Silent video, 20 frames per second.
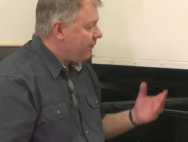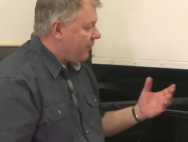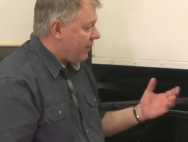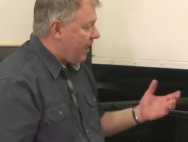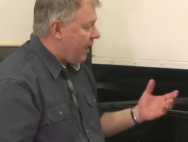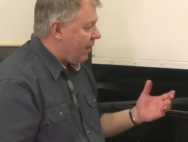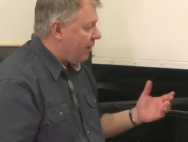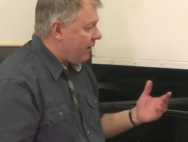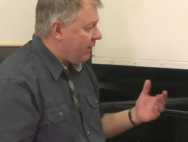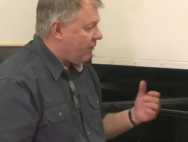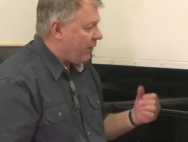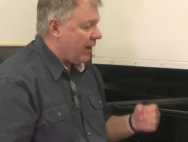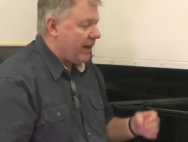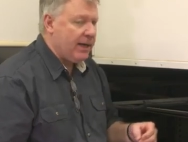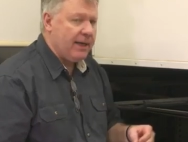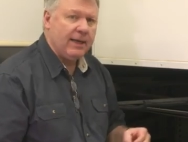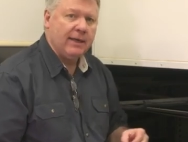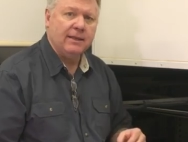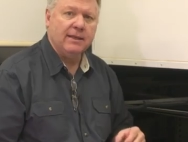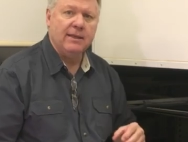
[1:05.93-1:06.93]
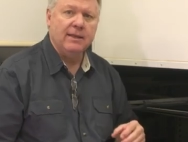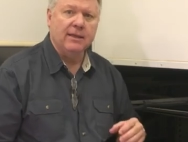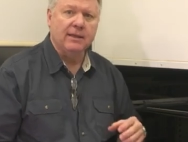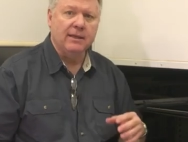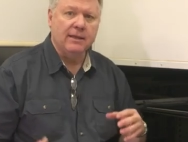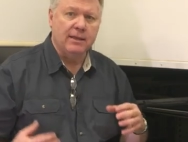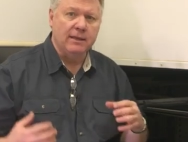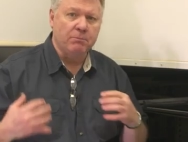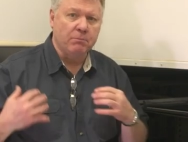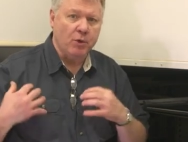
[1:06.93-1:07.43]
Now, if I hit
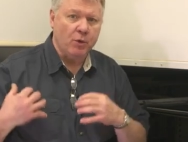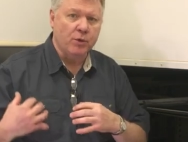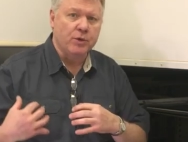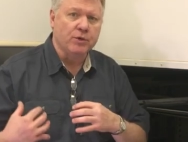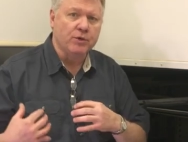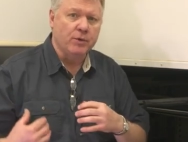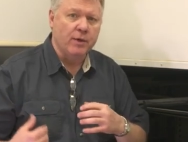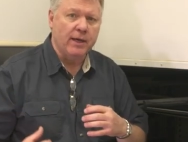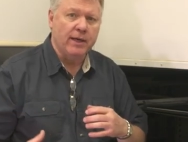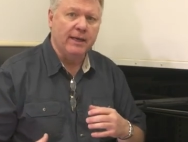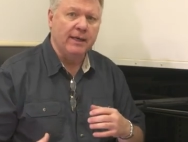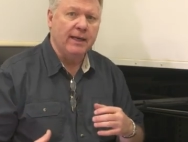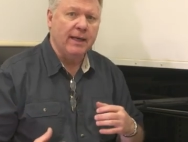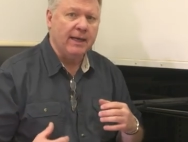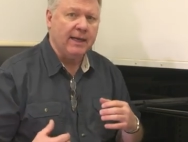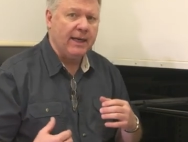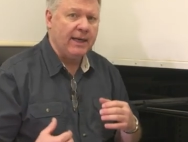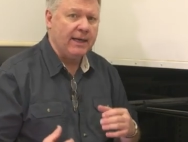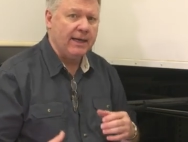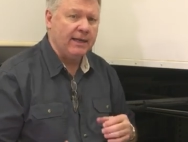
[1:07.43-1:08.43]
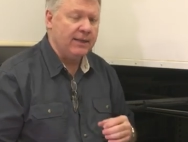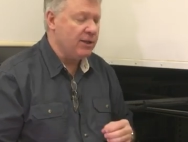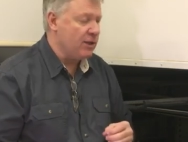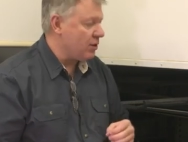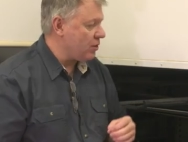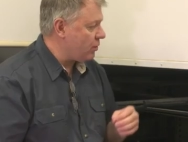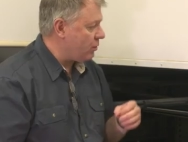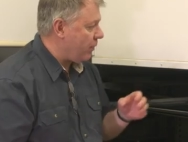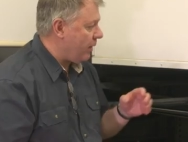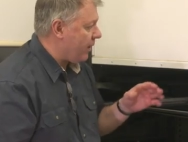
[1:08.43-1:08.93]
the motor's running and I hit the
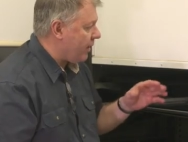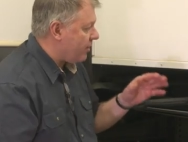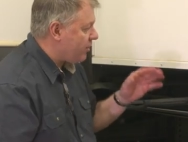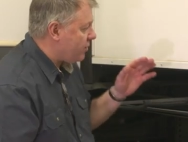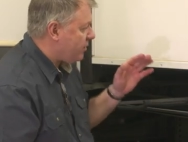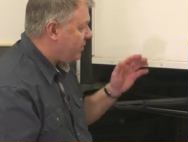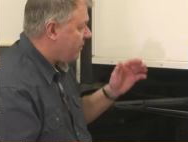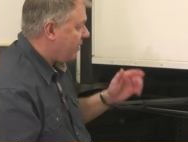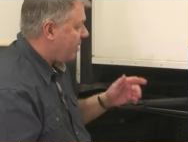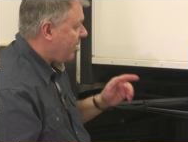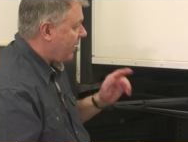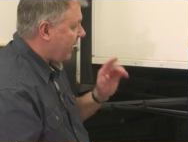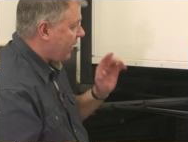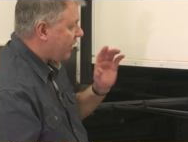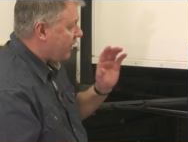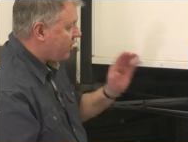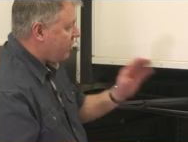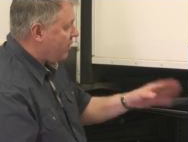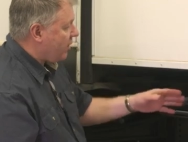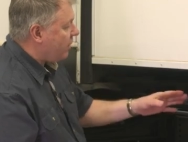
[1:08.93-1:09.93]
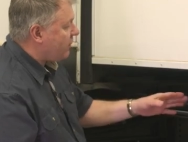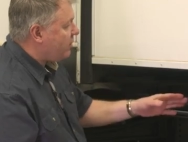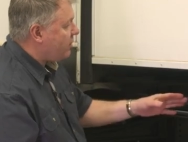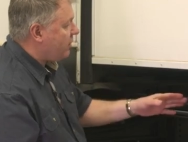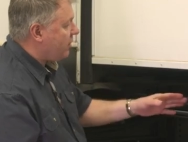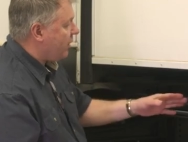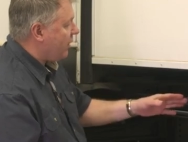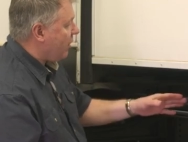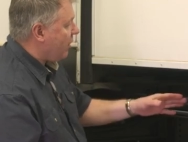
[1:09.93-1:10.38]
switch and it starts to